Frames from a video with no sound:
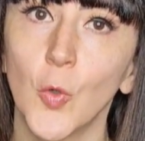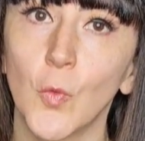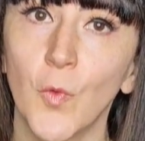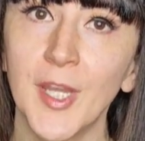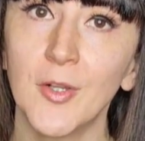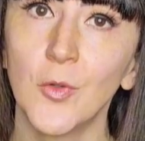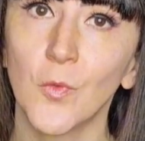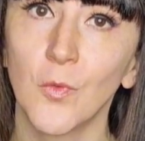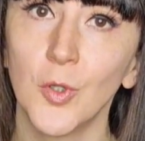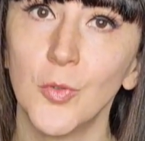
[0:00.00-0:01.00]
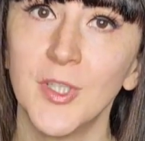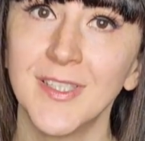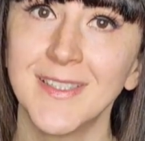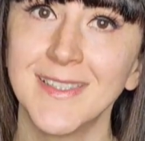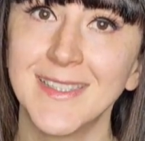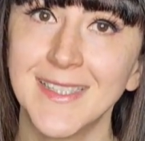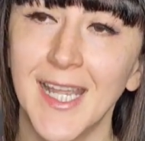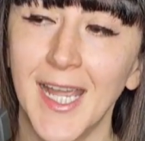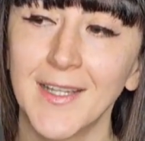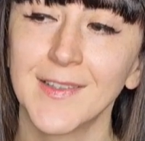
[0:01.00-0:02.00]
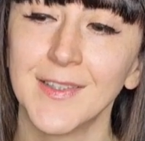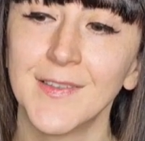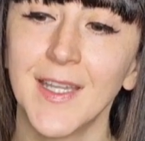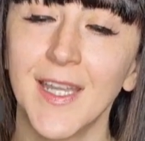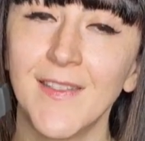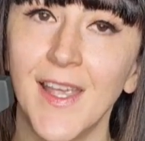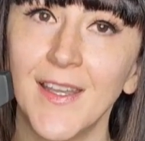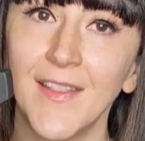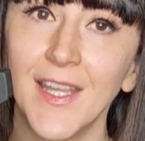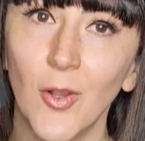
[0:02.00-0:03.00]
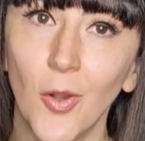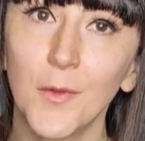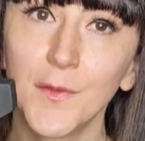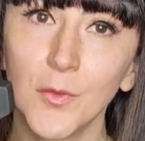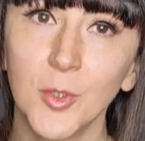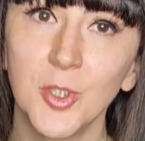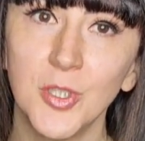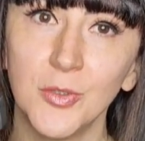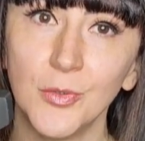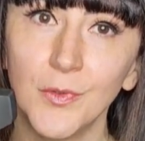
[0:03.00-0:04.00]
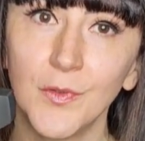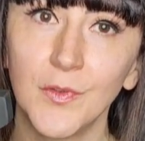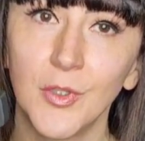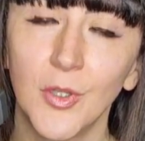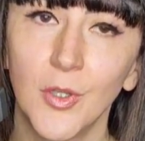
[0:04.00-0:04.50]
railroad axes, and then they also were used